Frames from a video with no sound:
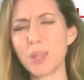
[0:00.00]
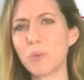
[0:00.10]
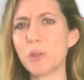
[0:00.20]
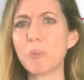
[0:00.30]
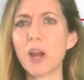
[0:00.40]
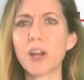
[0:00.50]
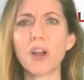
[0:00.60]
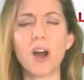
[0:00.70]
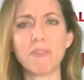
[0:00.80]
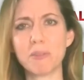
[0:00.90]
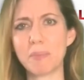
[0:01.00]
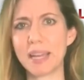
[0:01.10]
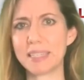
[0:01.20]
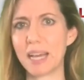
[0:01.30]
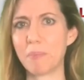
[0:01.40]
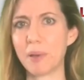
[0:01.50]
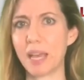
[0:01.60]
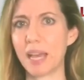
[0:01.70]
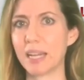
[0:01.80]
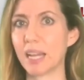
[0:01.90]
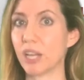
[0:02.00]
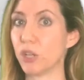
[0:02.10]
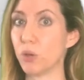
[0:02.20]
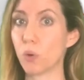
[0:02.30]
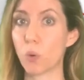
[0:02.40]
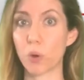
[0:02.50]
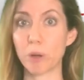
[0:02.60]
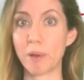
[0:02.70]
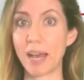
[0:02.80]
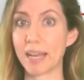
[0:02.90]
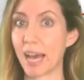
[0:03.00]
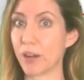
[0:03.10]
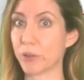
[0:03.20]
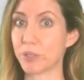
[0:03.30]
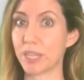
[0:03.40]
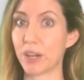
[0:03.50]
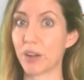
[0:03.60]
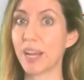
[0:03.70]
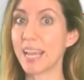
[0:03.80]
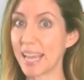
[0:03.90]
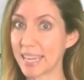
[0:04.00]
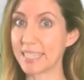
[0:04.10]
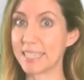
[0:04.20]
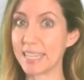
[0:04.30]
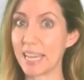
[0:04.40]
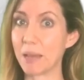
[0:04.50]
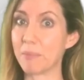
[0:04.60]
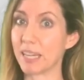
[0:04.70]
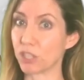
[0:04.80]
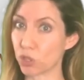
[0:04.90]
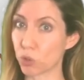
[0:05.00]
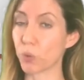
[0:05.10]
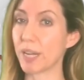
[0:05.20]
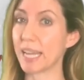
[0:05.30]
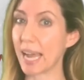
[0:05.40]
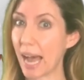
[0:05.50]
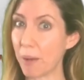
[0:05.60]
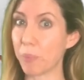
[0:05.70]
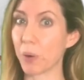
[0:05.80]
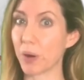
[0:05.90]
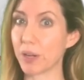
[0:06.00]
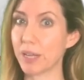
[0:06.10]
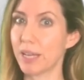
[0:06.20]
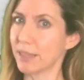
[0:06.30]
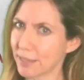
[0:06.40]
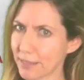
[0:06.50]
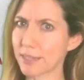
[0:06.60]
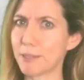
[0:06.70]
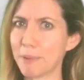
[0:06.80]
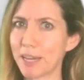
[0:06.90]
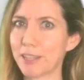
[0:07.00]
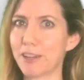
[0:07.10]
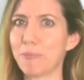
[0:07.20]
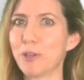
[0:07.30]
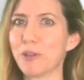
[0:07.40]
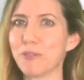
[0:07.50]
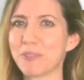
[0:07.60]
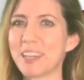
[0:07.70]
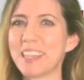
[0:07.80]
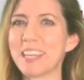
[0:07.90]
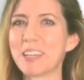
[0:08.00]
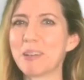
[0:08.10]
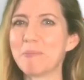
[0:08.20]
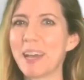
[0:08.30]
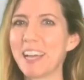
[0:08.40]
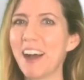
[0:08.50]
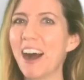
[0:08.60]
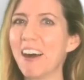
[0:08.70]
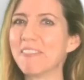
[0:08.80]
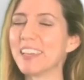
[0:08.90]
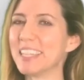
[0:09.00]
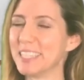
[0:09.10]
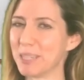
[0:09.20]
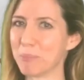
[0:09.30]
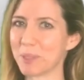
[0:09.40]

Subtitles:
With Parker often banged up and a new quarterback under center in a team that is trending upward, this is a speculative move that could pay off in deeper